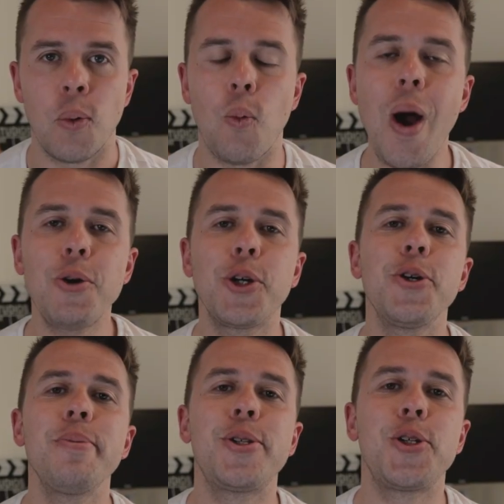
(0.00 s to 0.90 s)

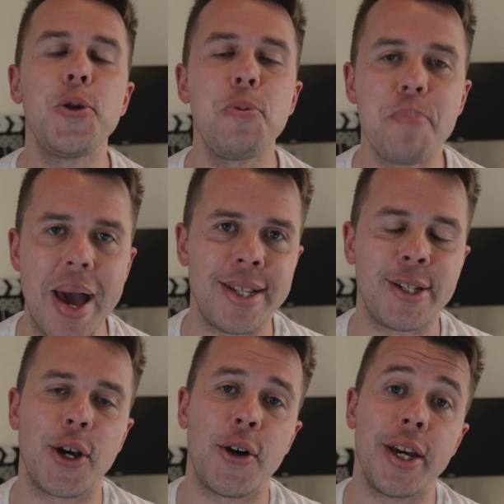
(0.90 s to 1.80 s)
Welcome to
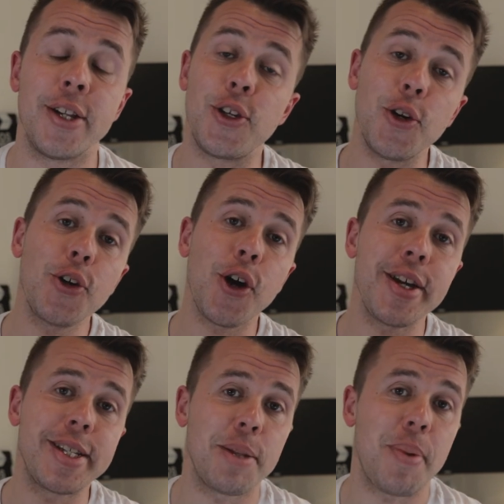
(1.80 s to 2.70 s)
Ben's Guide, your
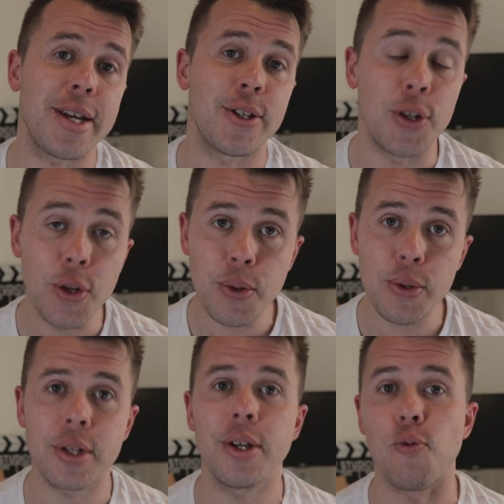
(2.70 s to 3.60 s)
guide to the best
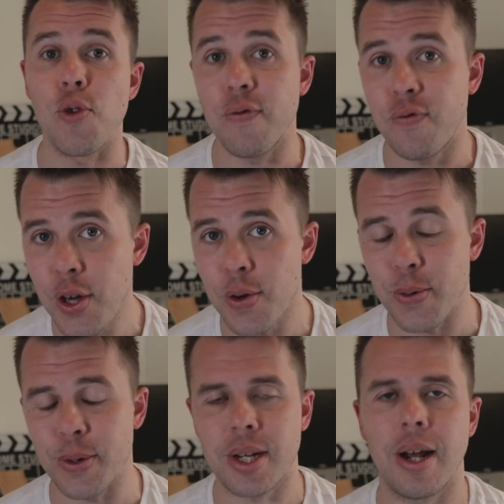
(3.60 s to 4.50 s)
news,
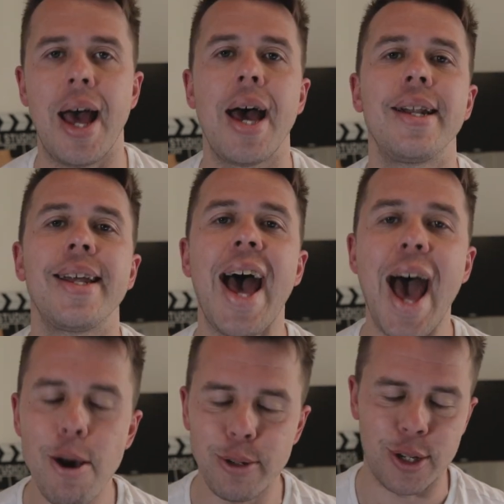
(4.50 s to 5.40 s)
reviews and
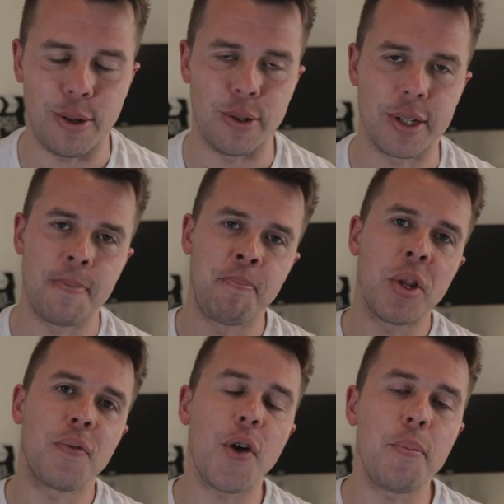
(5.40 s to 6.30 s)
how-tos
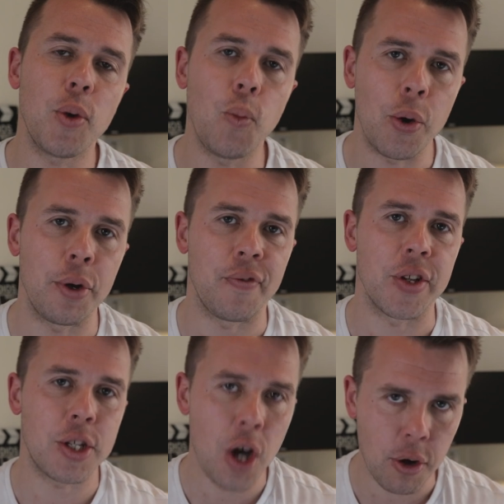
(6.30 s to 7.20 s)
from the world of
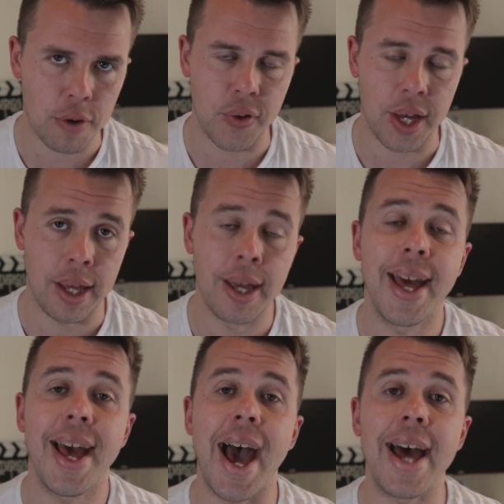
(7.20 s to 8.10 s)
photography
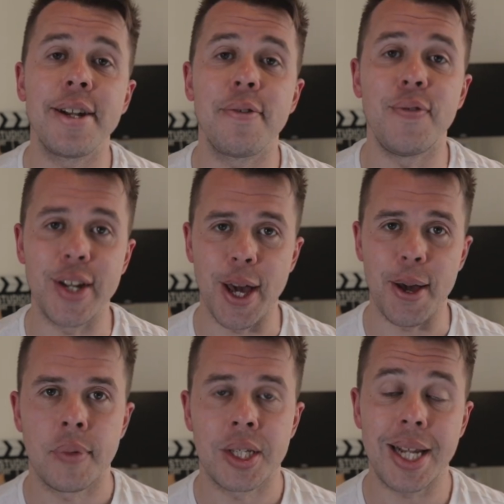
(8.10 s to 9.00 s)
and
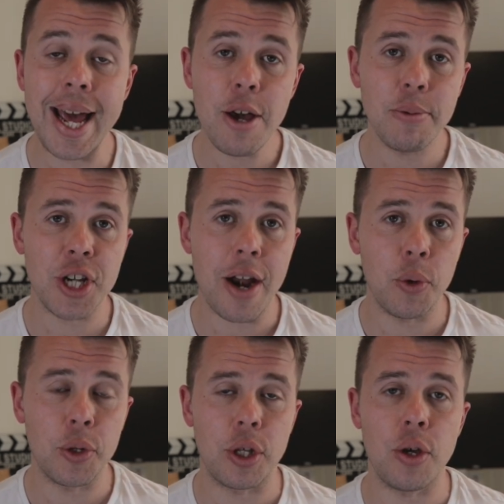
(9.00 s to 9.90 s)
video. Today I'm
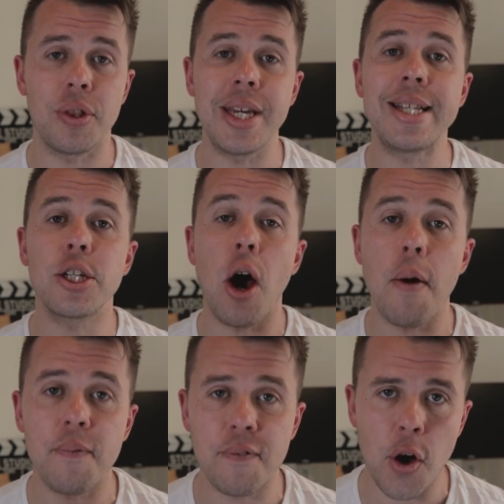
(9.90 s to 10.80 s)
sharing with you the
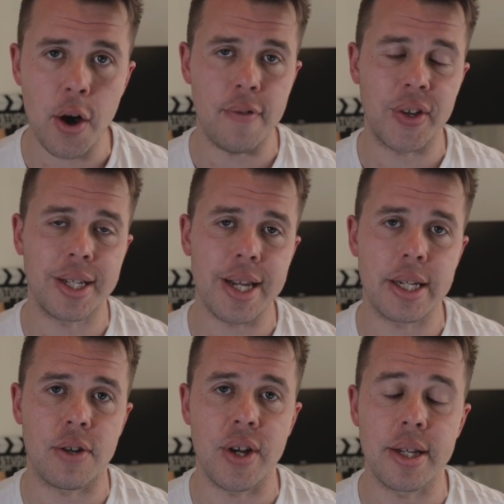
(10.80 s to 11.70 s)
top 5
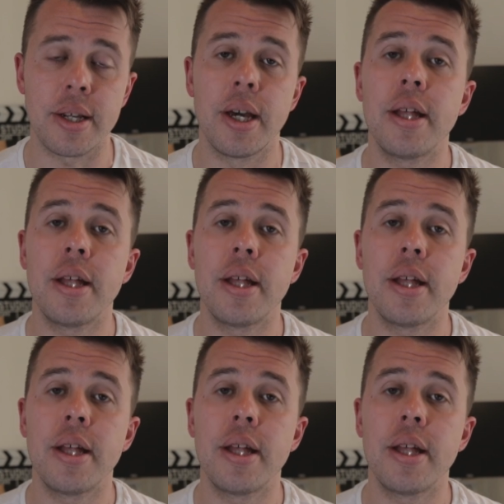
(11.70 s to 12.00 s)
accessories